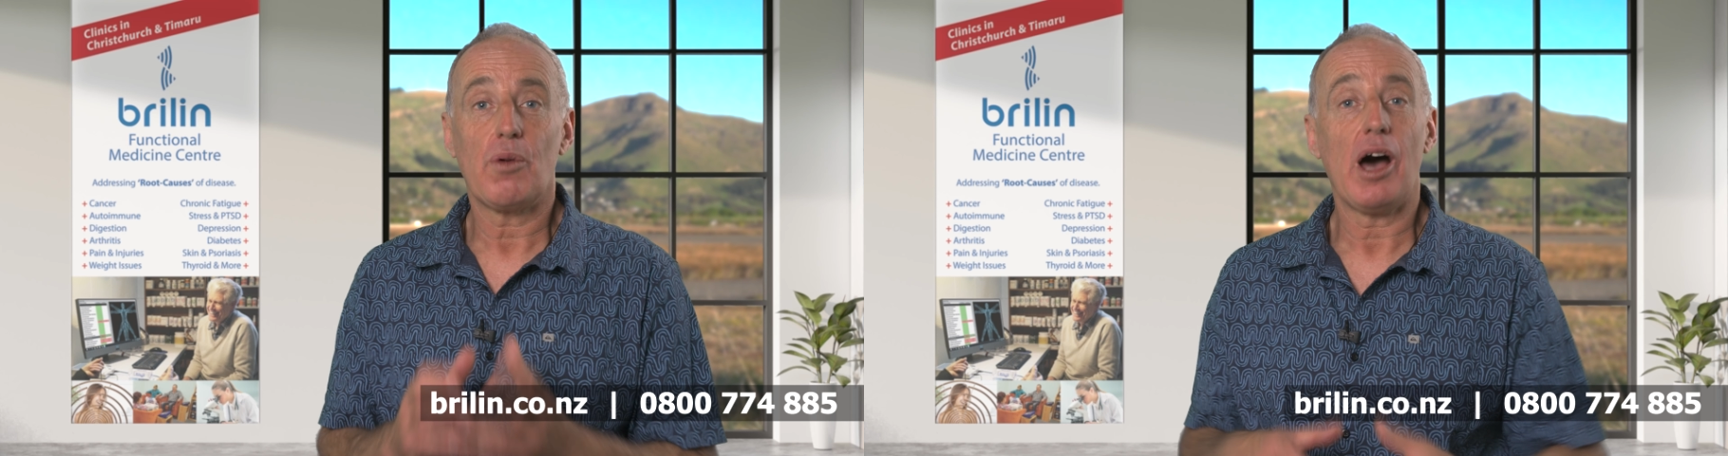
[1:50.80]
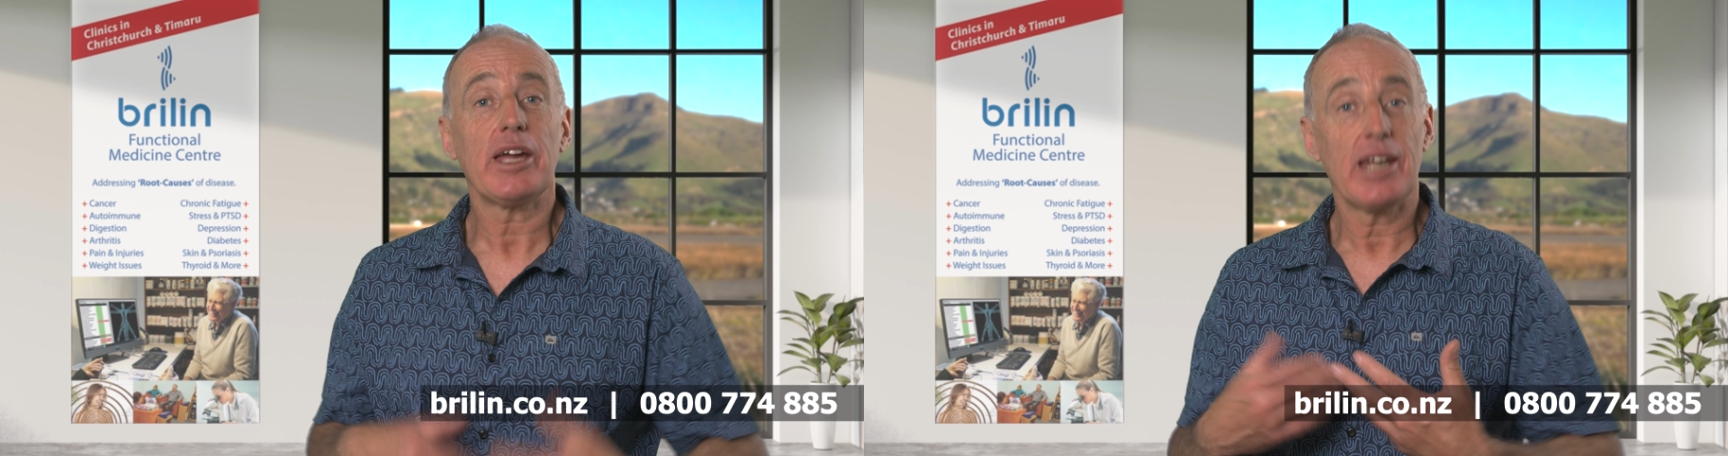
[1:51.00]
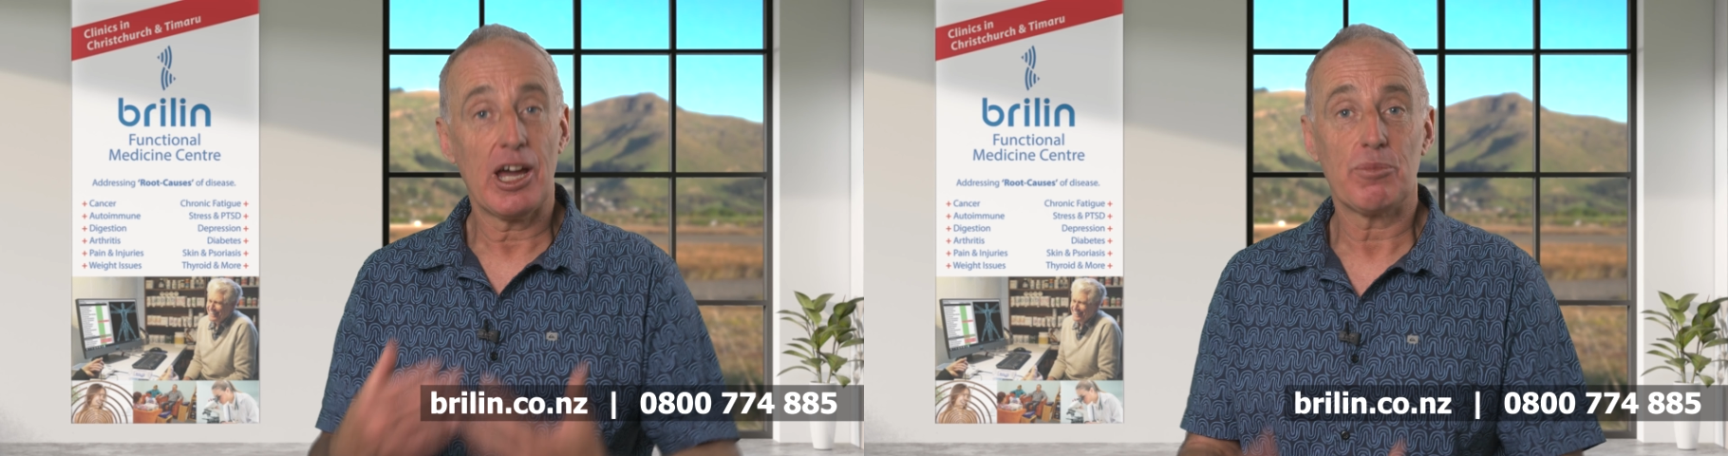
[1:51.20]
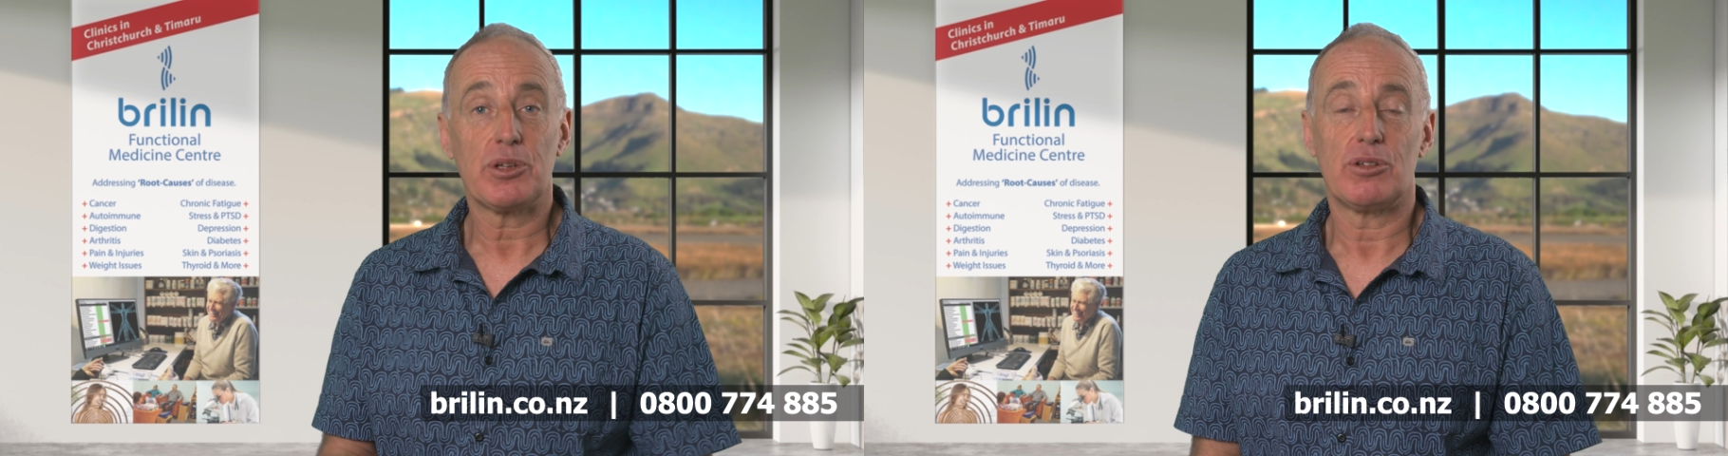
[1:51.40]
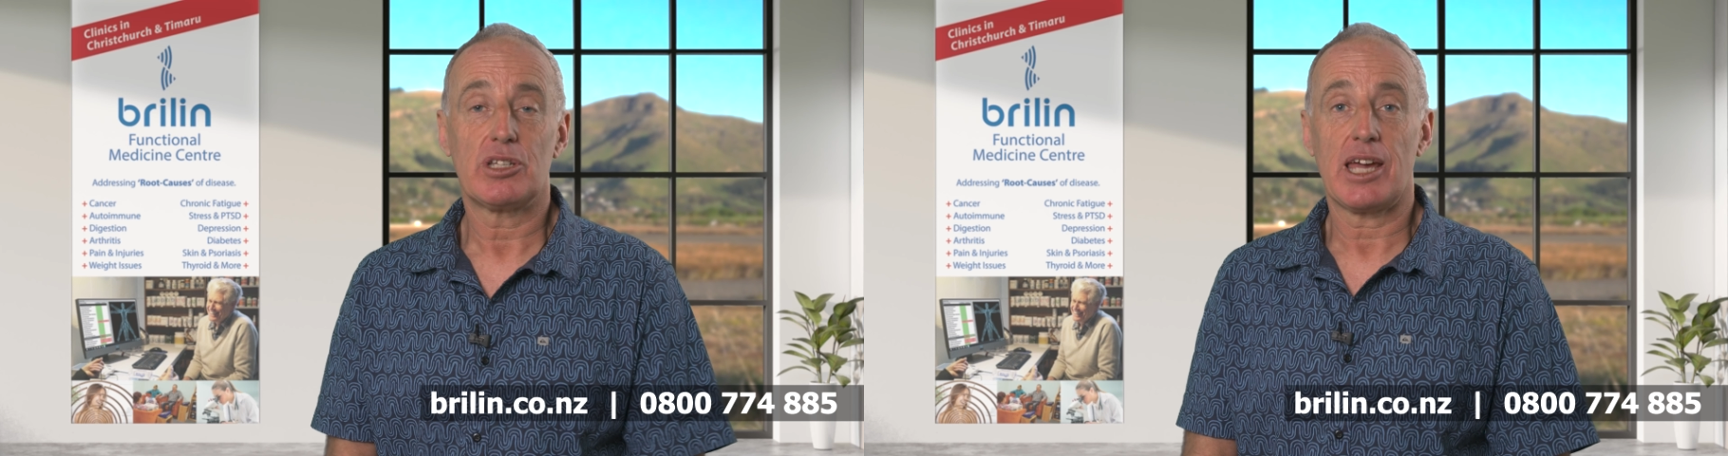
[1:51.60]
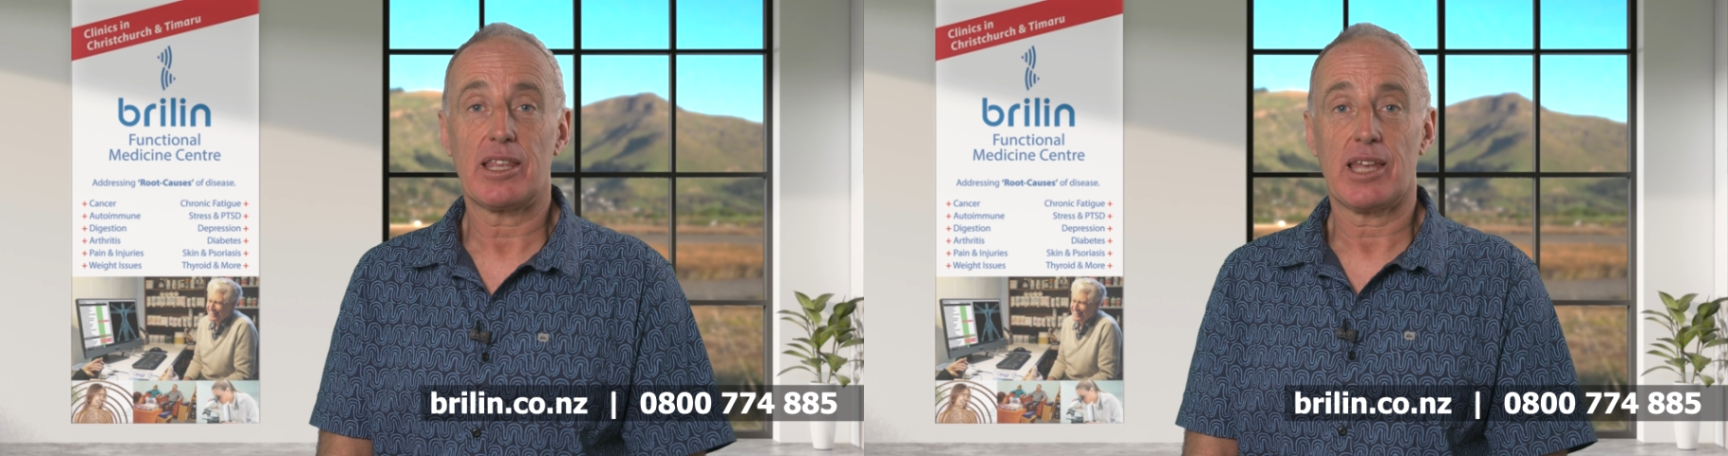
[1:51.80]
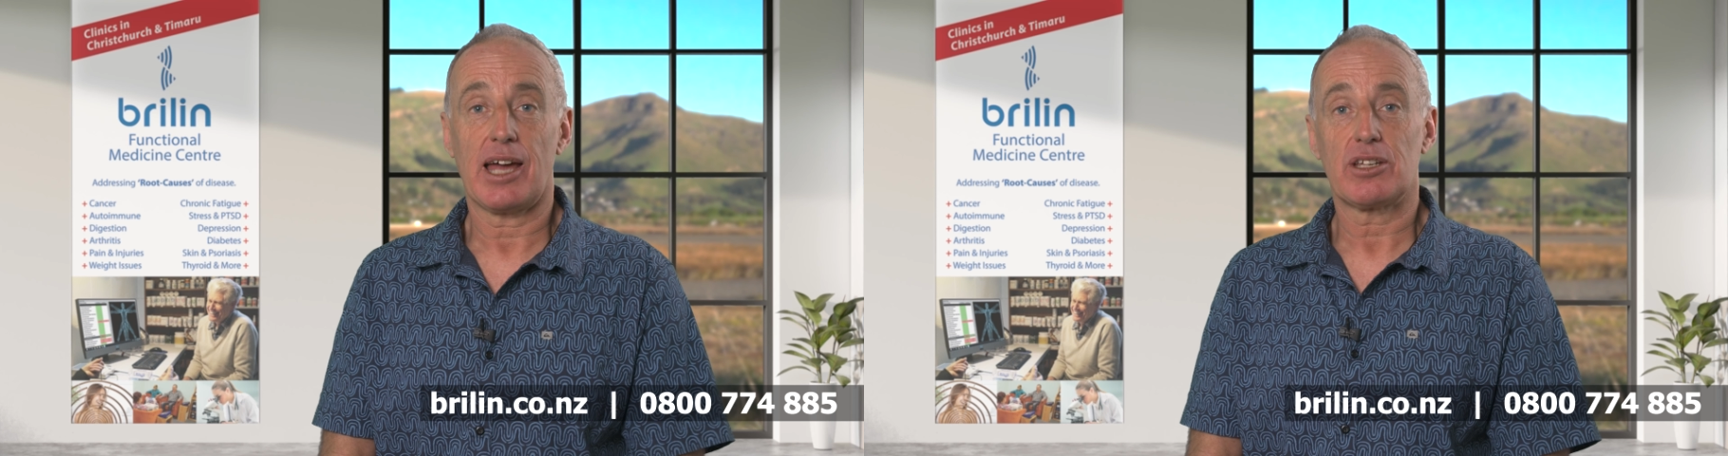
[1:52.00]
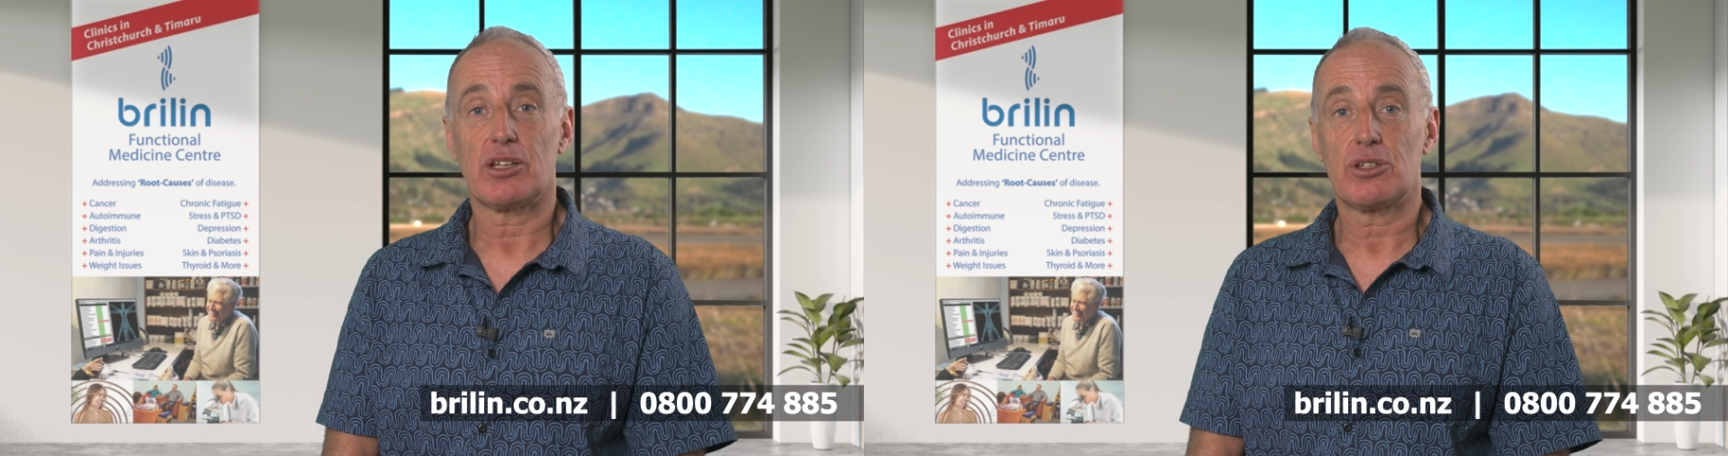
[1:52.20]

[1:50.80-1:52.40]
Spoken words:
I can help you take that